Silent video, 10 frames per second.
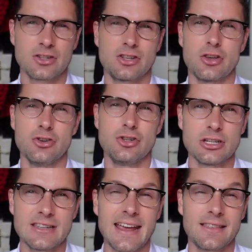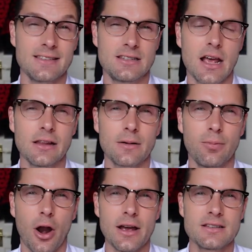so you just take the selling
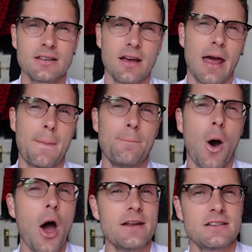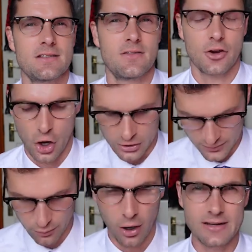price and minus the
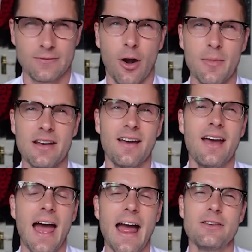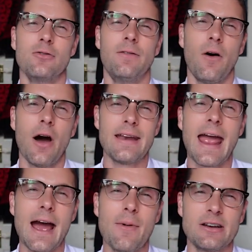cost price from it, and you'll find
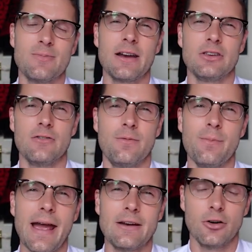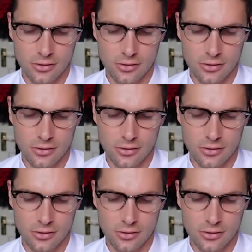how much money you've made or